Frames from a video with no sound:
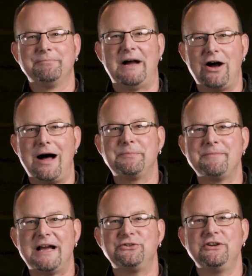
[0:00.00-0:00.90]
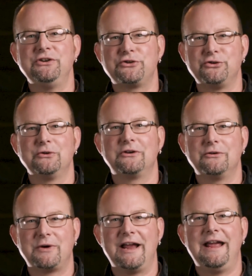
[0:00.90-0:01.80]
By optimizing your
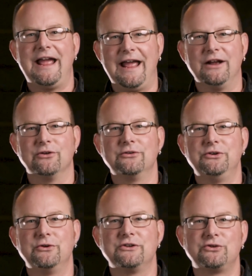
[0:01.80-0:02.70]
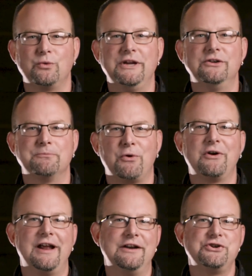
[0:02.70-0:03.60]
solar array angle, you can squeeze
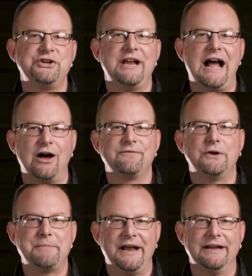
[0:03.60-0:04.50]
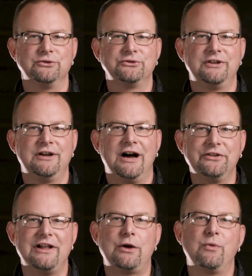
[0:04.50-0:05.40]
more energy out of your panels,
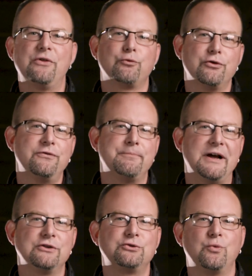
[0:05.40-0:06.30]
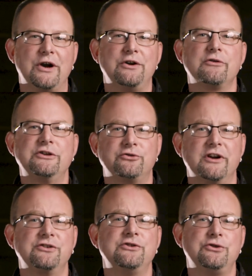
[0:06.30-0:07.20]
unlike with roof mounts where you're
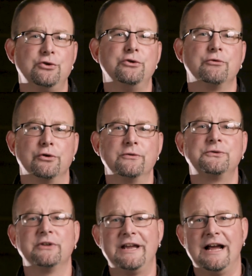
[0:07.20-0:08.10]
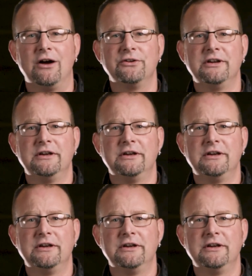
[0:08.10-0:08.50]
restricted to your roof's layout.